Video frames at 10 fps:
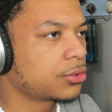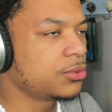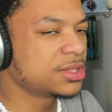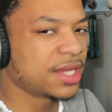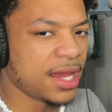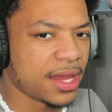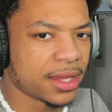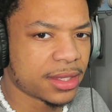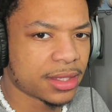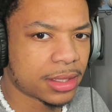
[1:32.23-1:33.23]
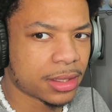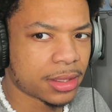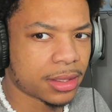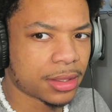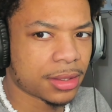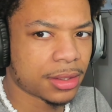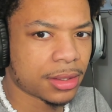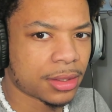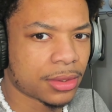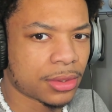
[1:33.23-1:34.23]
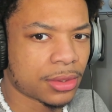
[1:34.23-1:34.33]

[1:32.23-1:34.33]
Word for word: Who is that? Yeah.